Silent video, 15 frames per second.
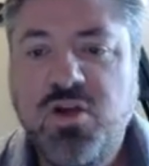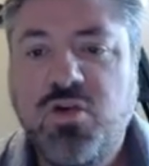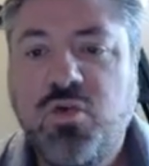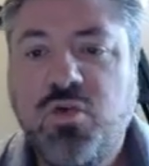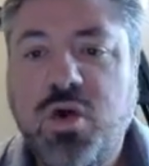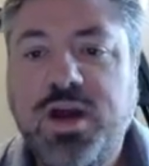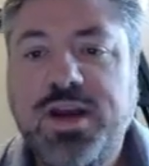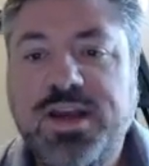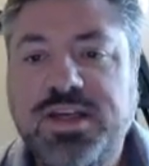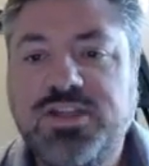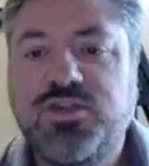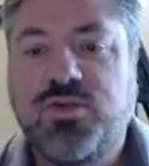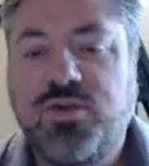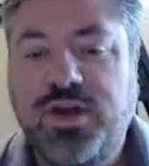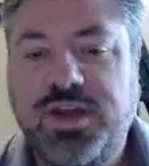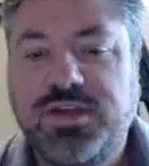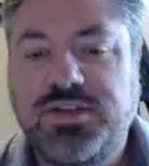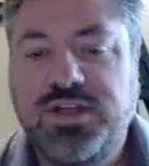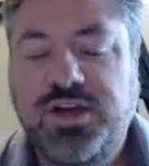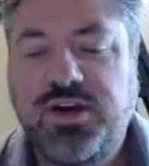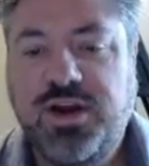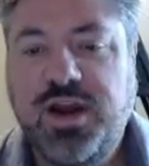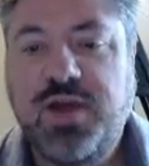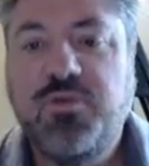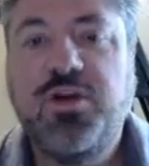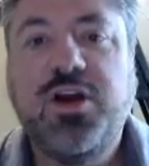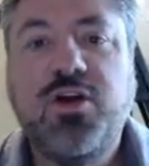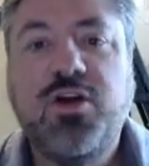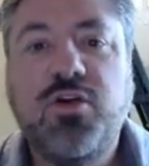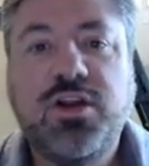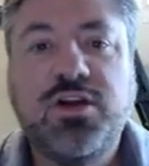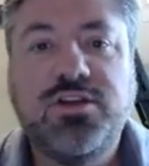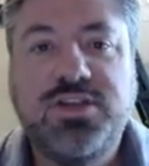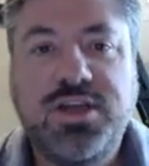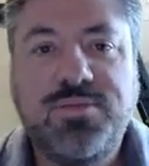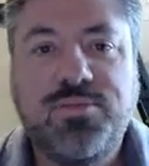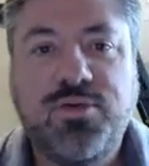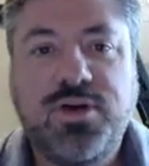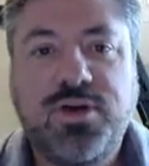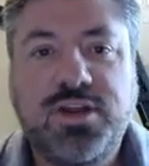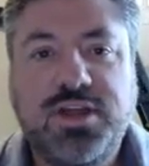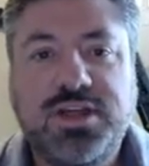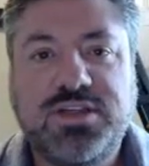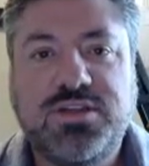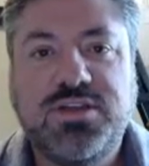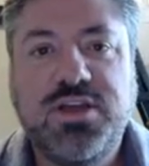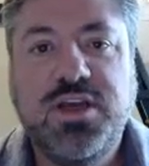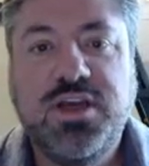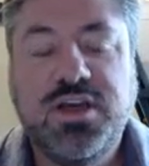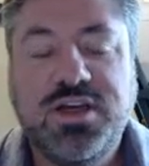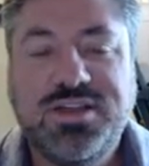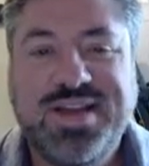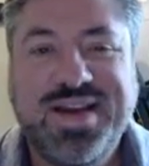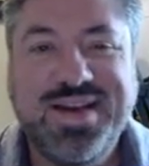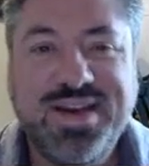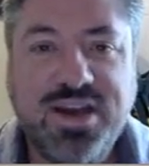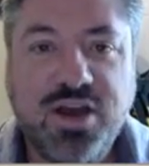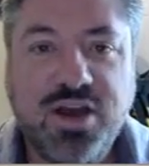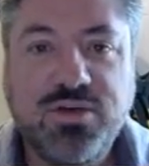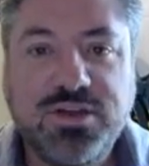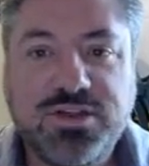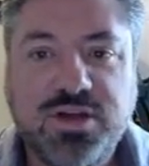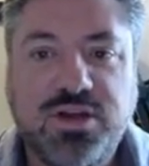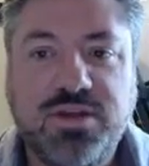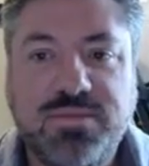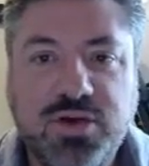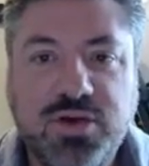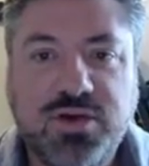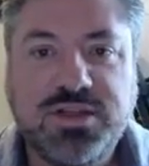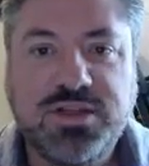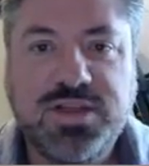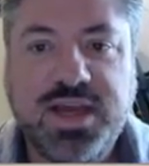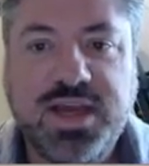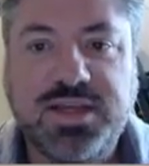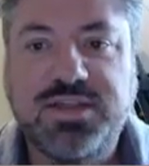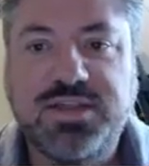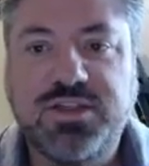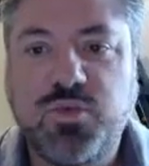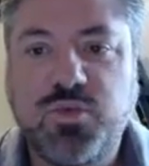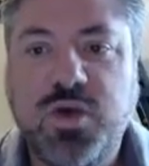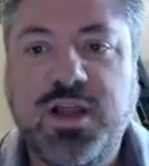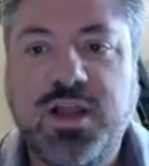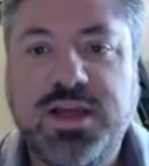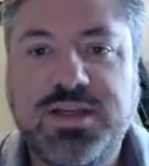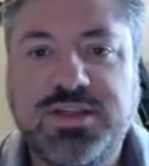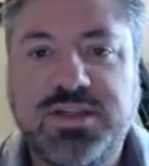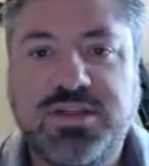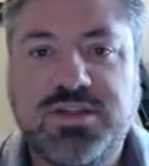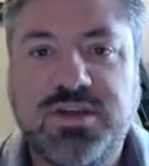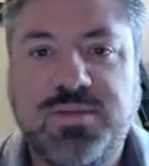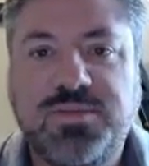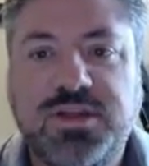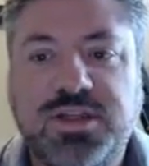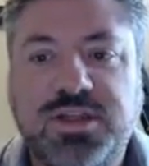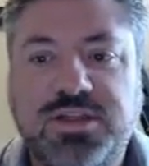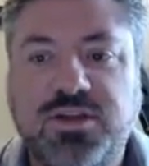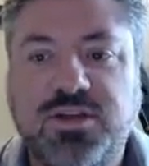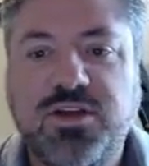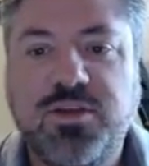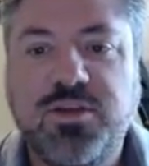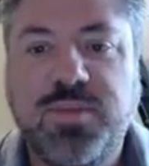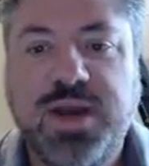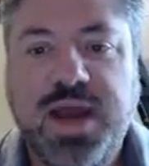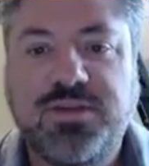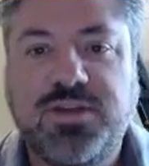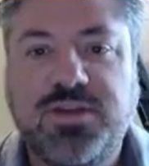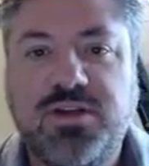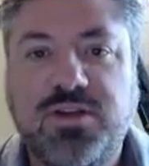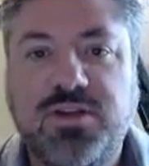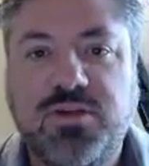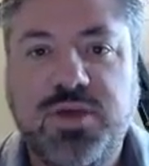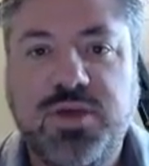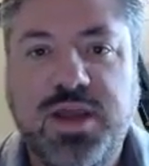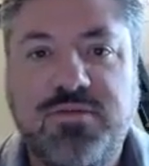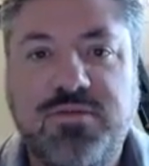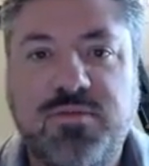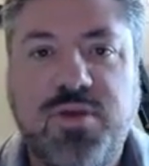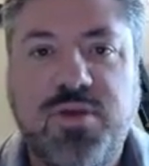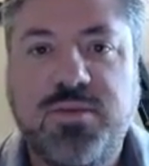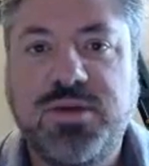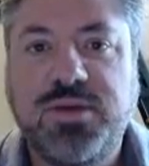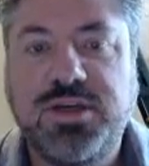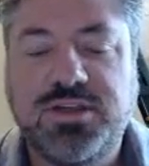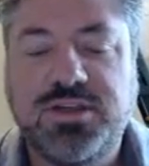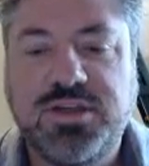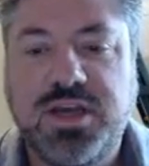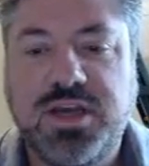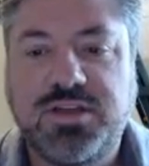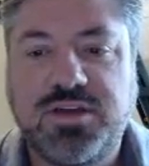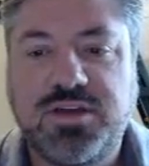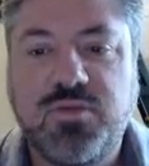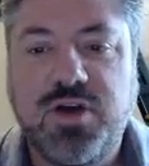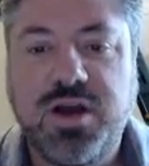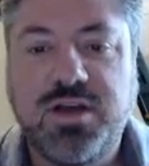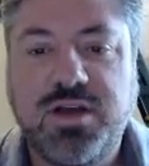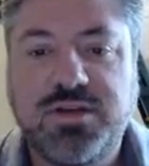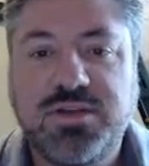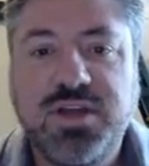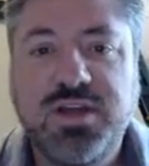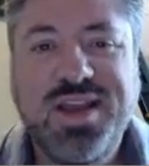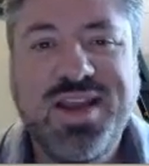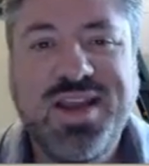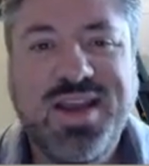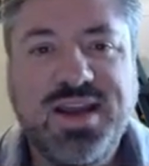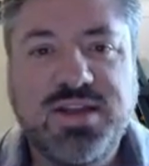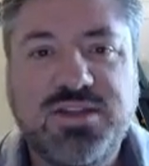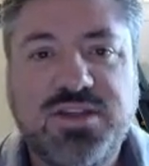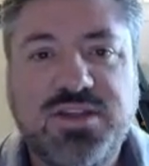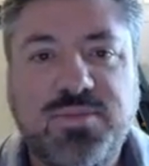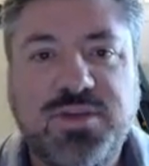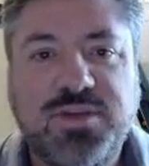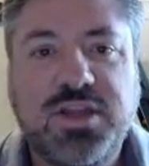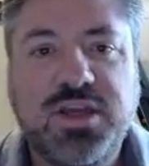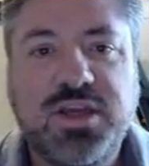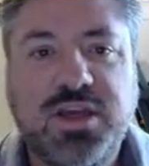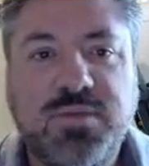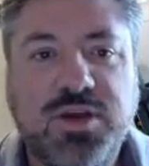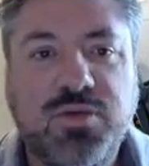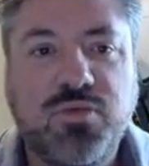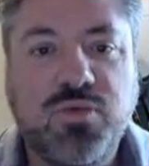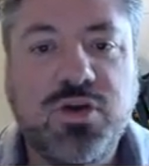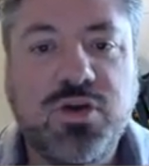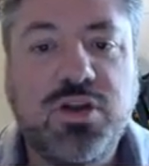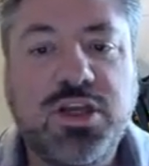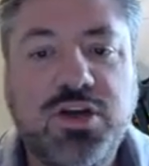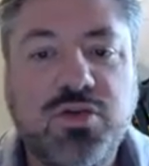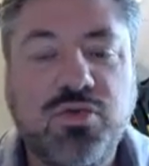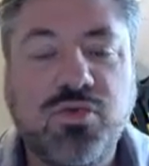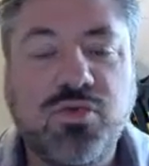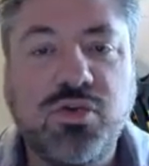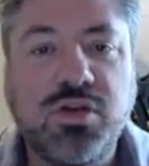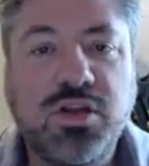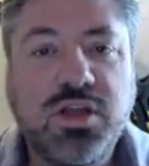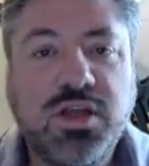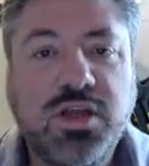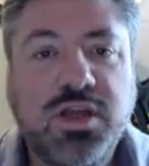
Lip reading: What is orienteering? I want to go a little deeper into this because I know it's on the MOCA test, as well as it's something that's a little bit out there that we haven't probably discussed somewhere else. And it's something that can be really cool